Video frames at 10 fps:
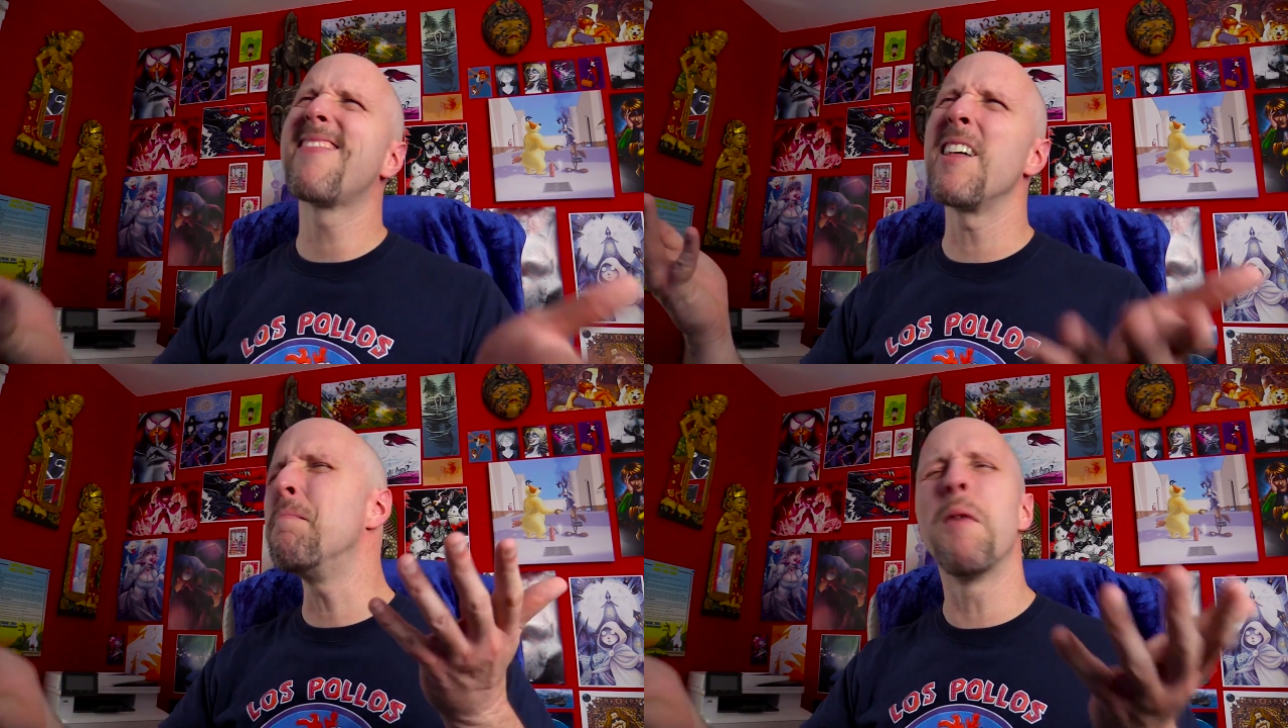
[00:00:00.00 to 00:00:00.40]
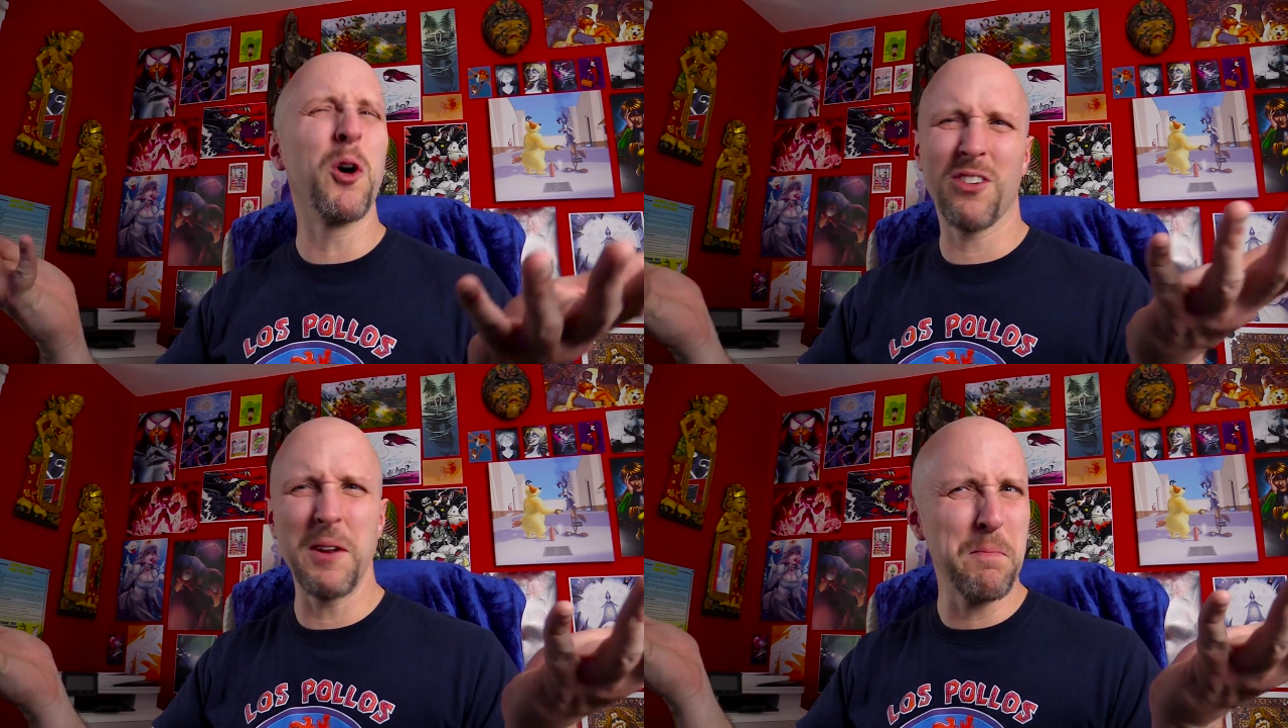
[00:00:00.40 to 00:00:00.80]
the
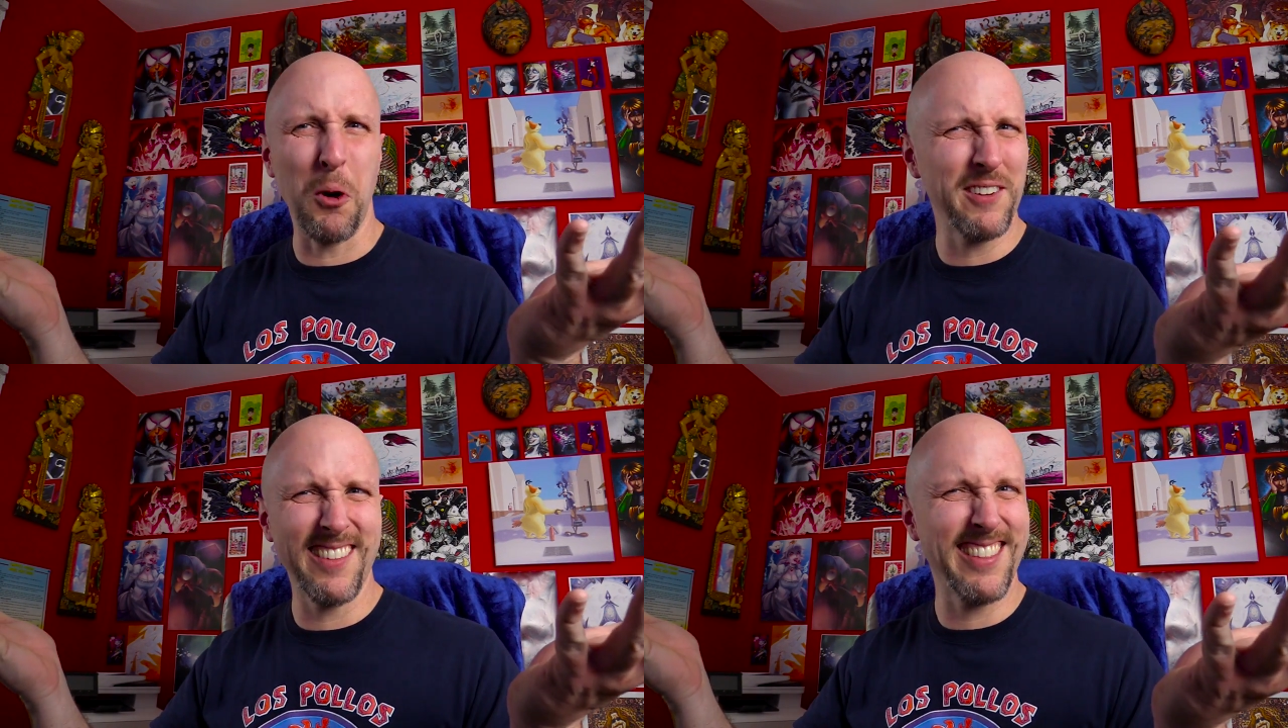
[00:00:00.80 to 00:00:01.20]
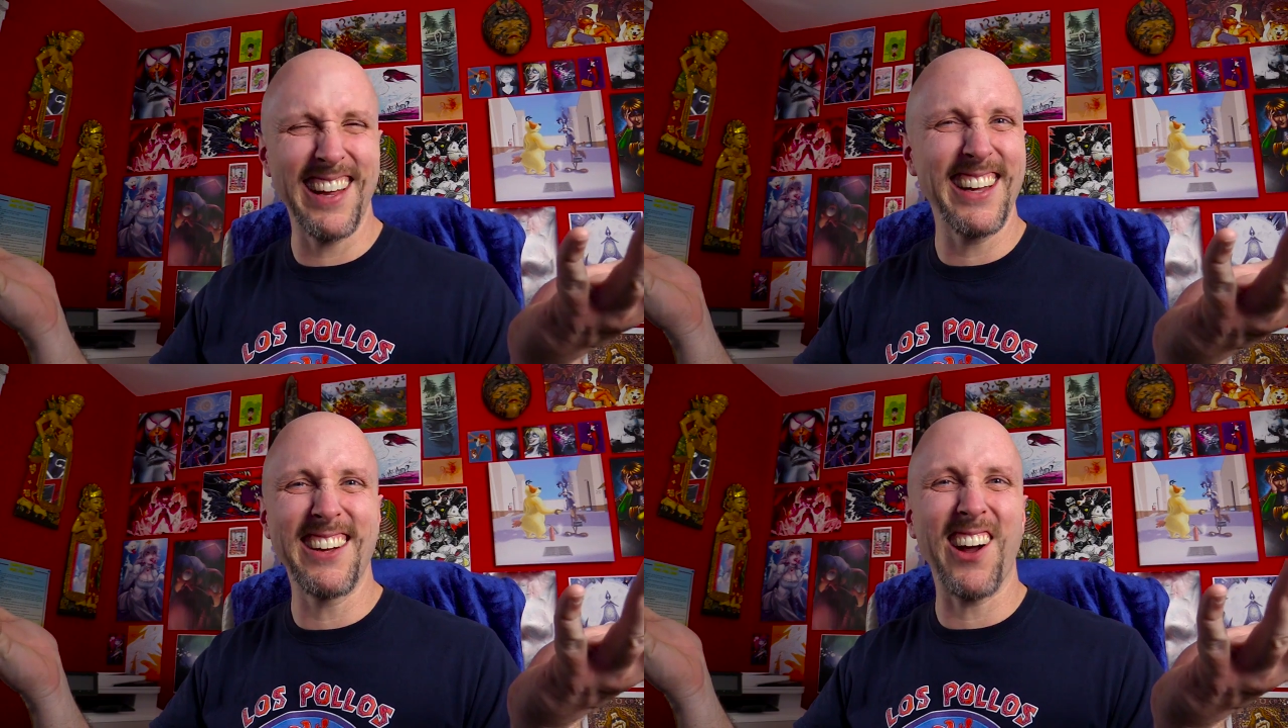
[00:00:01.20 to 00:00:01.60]
most important
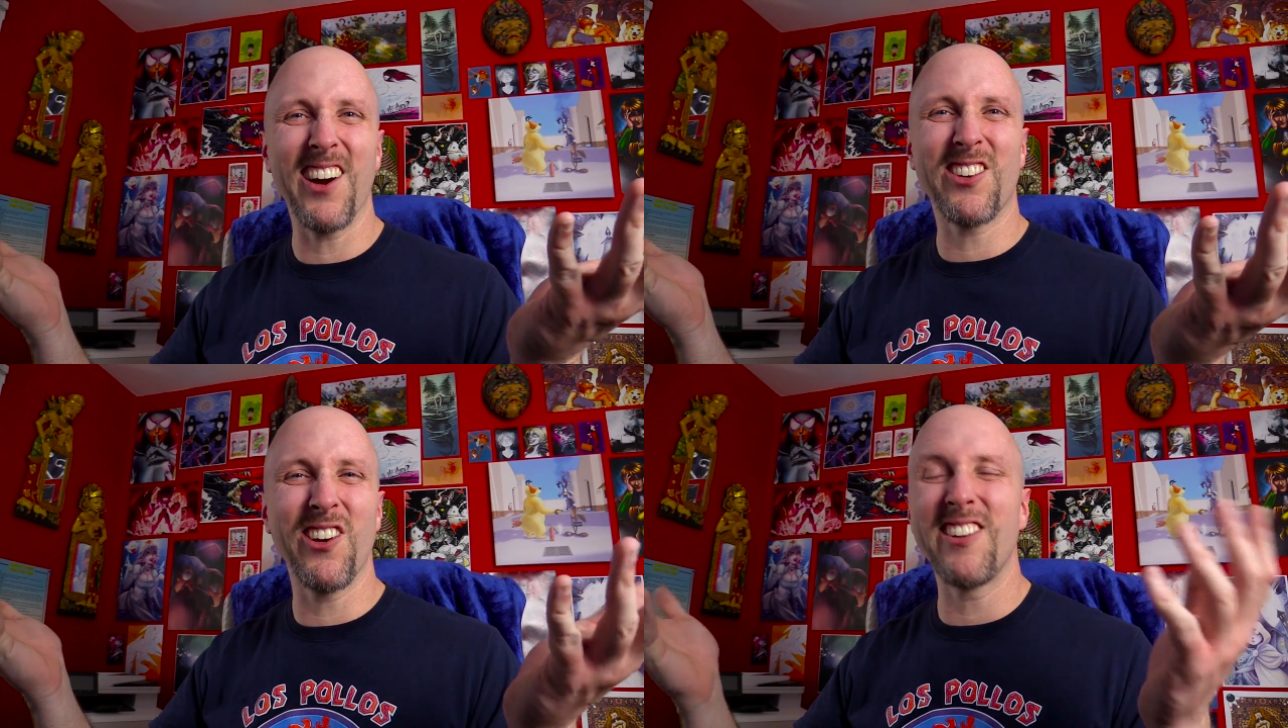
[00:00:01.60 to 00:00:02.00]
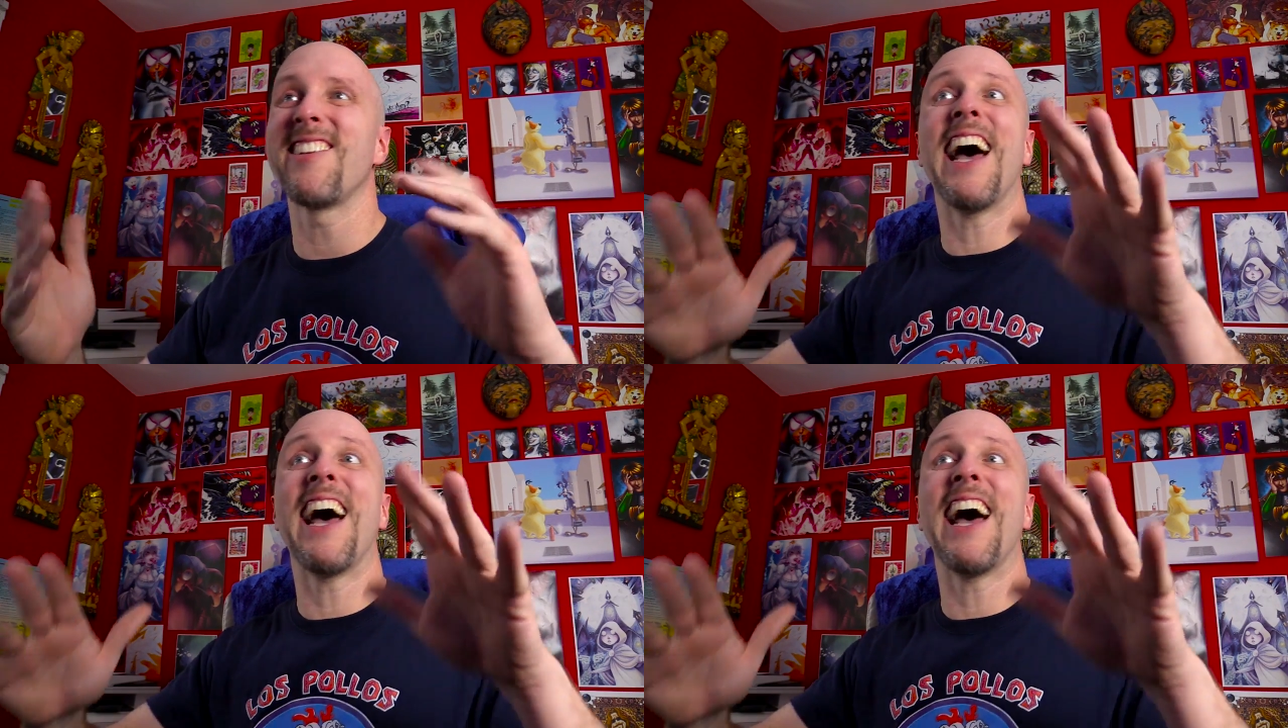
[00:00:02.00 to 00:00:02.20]
thing in cartoons.